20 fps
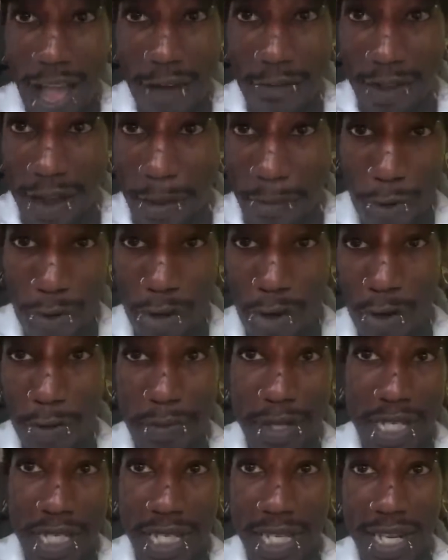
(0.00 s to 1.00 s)
I have an
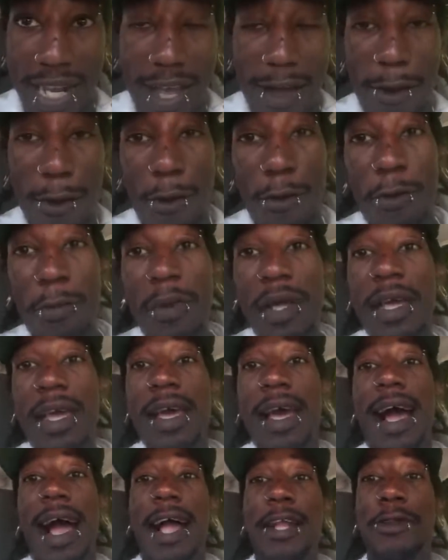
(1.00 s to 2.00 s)
embroidery machine at home.
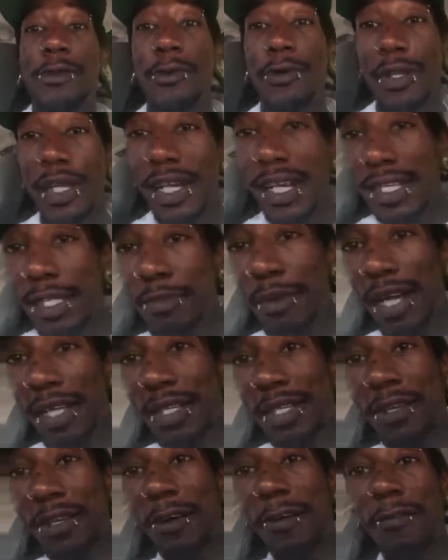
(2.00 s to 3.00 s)
I do this
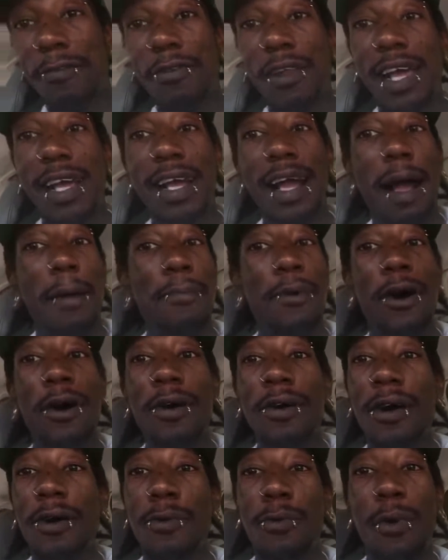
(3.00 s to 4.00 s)
myself. Like I
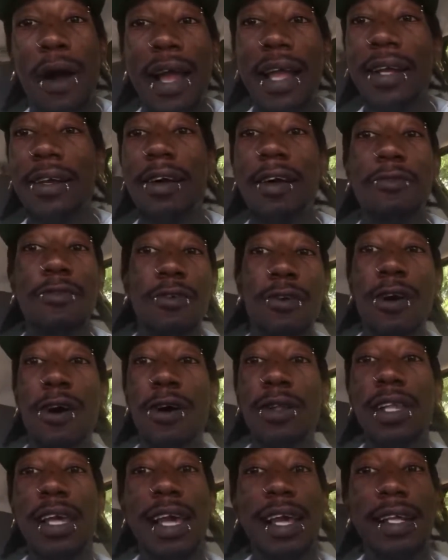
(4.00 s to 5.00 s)
bought a white
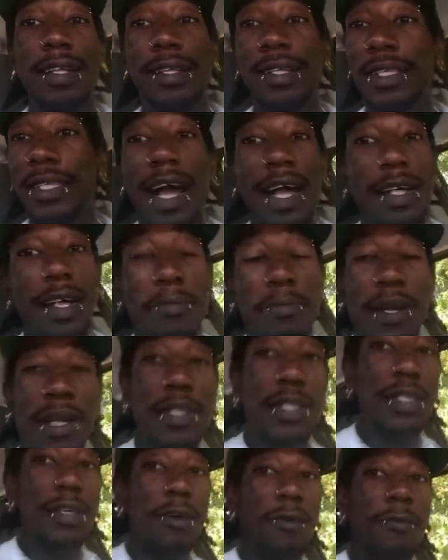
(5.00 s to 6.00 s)
coverall and designed it
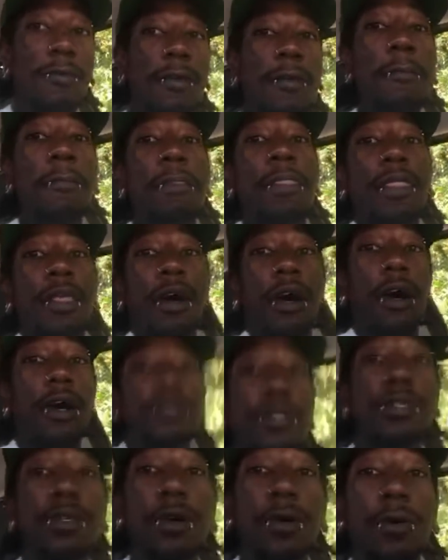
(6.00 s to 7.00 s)
myself.
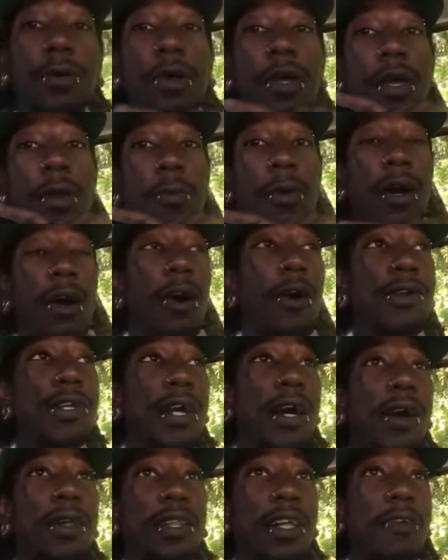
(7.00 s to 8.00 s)
Also, with all
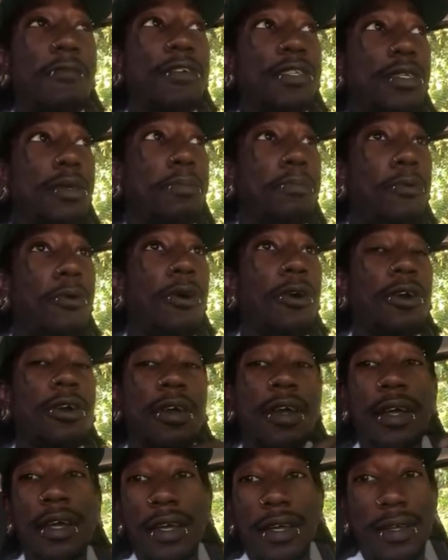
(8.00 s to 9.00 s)
y'all love and
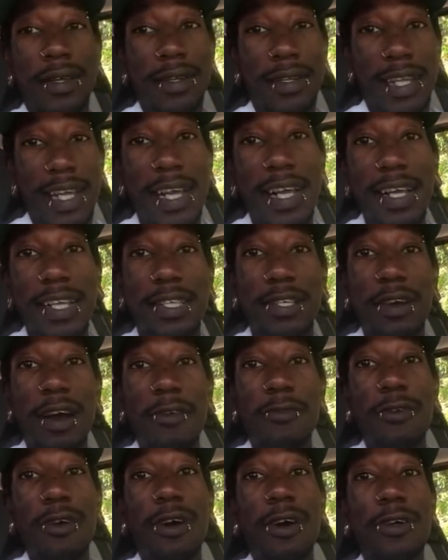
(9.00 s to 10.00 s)
support, these
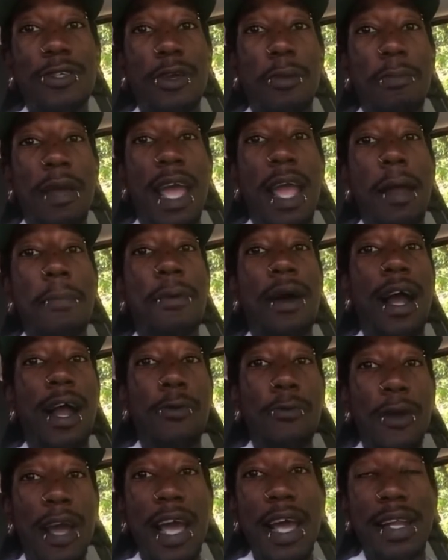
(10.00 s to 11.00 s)
coveralls are made by
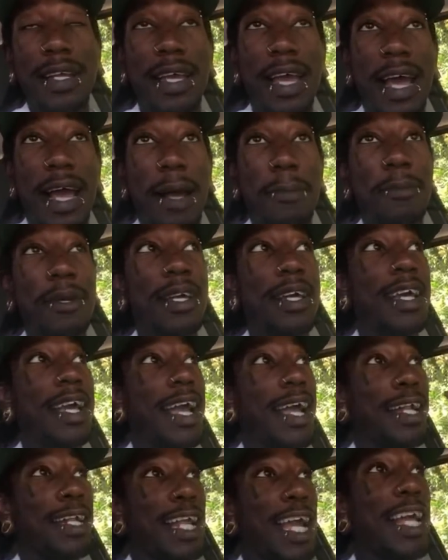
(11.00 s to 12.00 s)
Red Kap
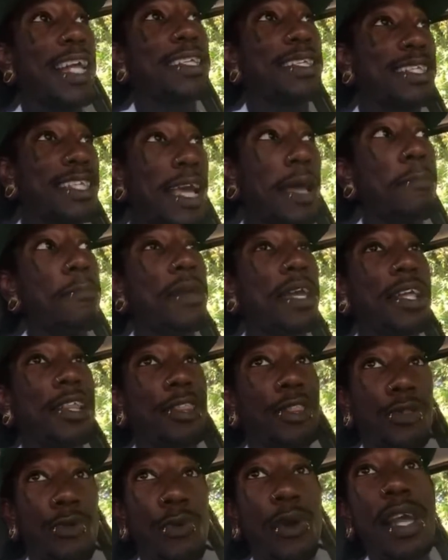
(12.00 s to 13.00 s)
and they sent me
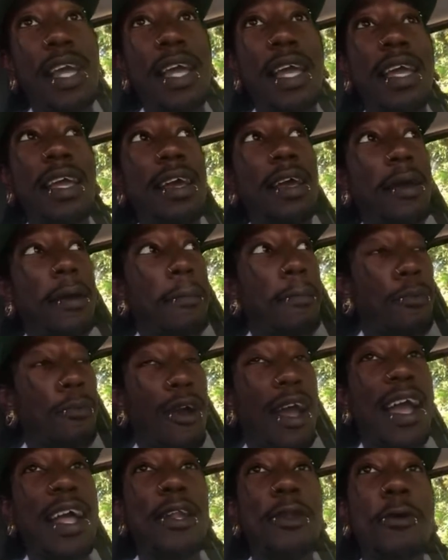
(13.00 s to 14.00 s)
three
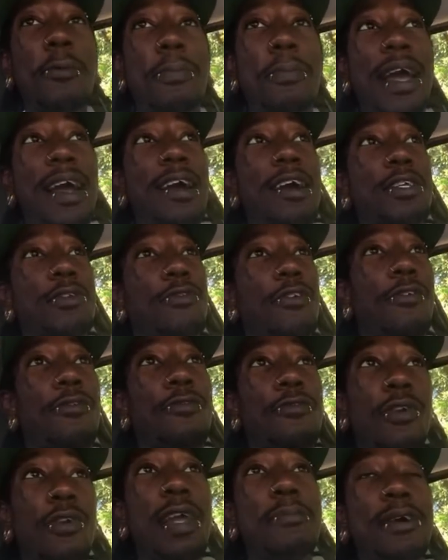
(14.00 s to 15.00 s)
brand new pairs for
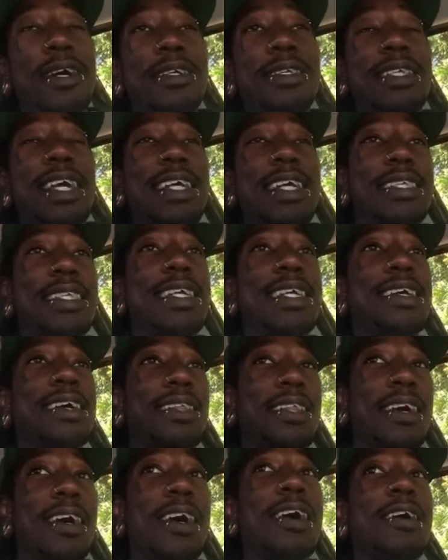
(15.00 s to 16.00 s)
free because they see
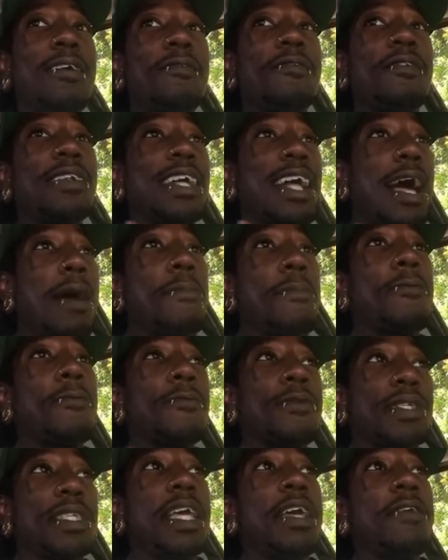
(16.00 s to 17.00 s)
the love that I've been
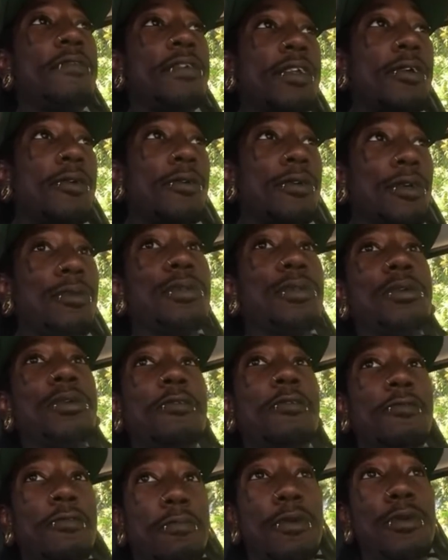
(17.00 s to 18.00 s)
receiving on
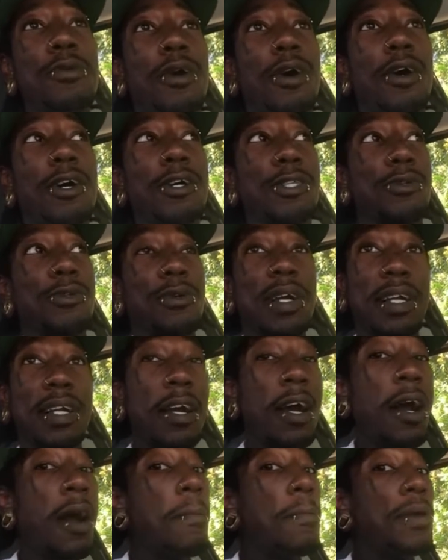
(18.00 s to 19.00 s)
YouTube from you all. So it
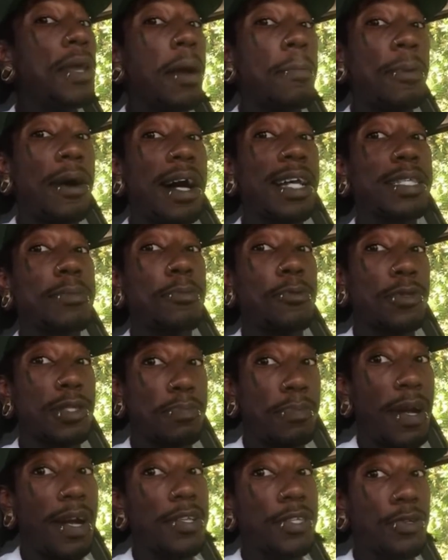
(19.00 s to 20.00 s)
could be a possible
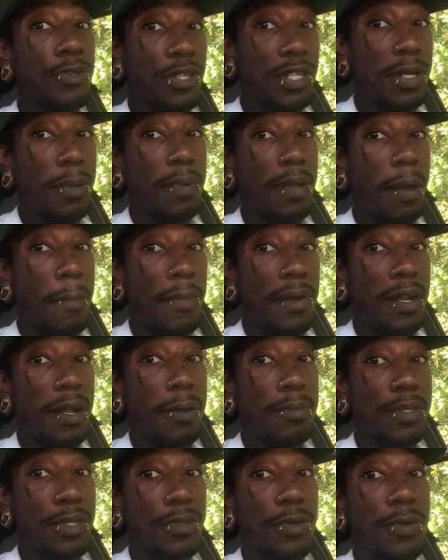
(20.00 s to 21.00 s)
sponsorship coming
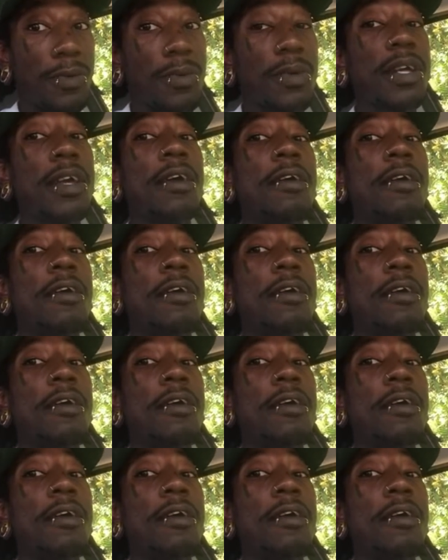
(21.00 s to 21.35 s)
up soon